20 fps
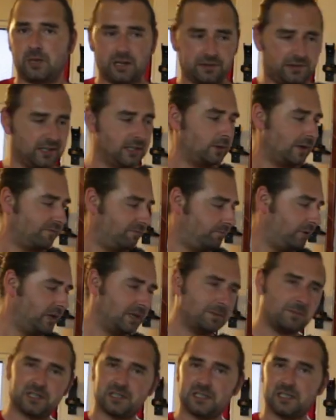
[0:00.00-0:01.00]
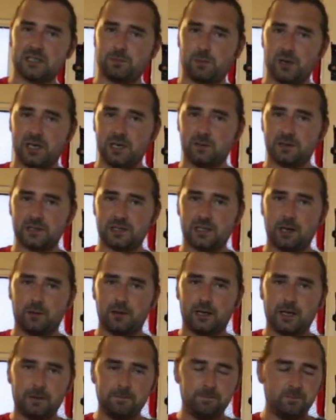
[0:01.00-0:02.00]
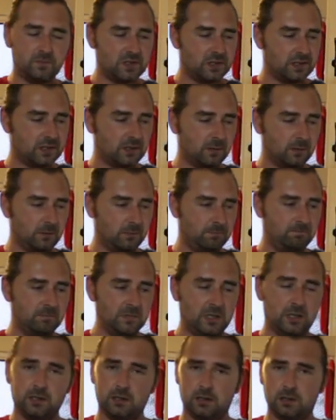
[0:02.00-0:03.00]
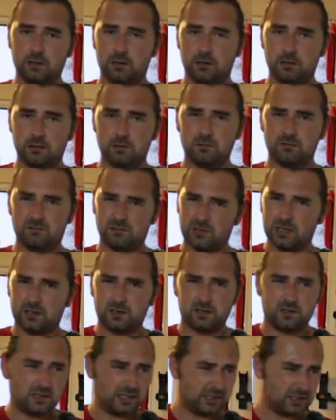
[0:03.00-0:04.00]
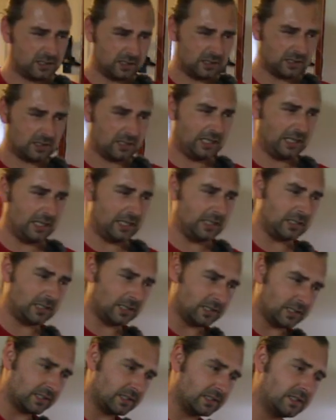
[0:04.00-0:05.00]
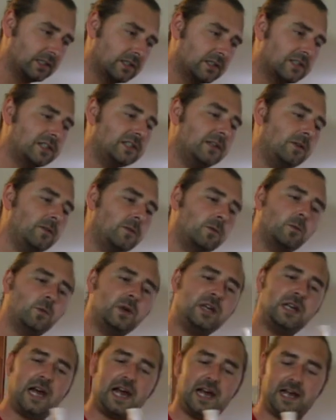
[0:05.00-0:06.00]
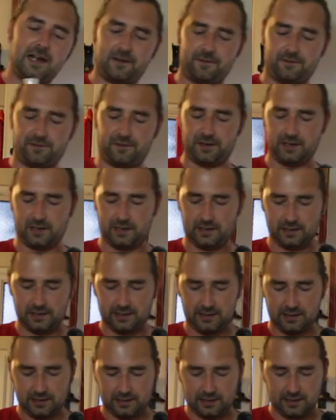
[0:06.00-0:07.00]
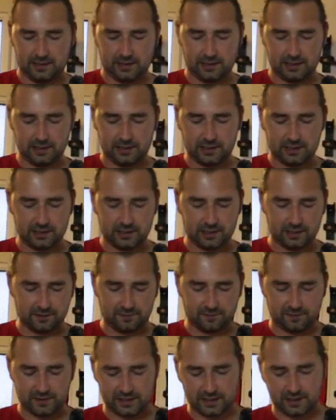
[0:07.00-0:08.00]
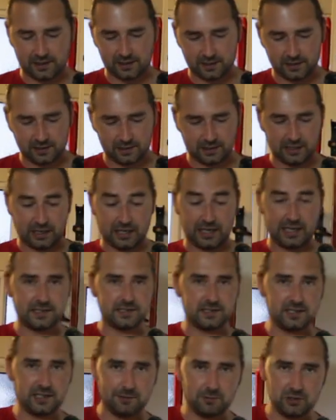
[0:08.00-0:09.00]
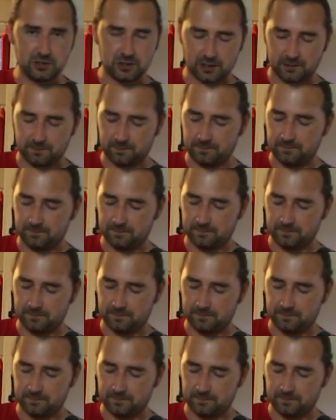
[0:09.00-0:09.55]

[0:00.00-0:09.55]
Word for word: I think I've pretty much explained what's going on, so let's just get into this. So we have a lovely glass demijohn.